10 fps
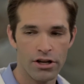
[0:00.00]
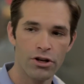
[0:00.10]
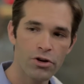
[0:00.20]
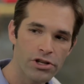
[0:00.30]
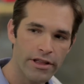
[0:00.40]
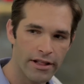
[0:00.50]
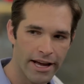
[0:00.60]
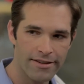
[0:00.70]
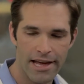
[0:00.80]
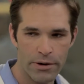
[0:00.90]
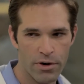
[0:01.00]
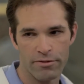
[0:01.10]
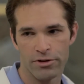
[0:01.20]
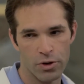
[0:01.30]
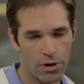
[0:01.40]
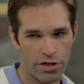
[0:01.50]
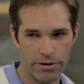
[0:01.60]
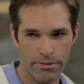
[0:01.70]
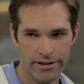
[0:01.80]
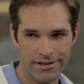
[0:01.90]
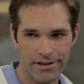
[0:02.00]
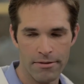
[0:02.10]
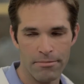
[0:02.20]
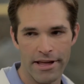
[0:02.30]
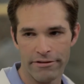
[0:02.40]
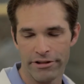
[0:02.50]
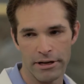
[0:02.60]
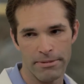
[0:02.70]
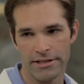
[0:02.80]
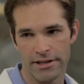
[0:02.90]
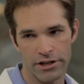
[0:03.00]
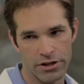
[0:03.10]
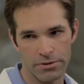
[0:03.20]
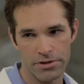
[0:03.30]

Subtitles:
Usually they last anywhere from 2 to 3 months, but that really depends on you.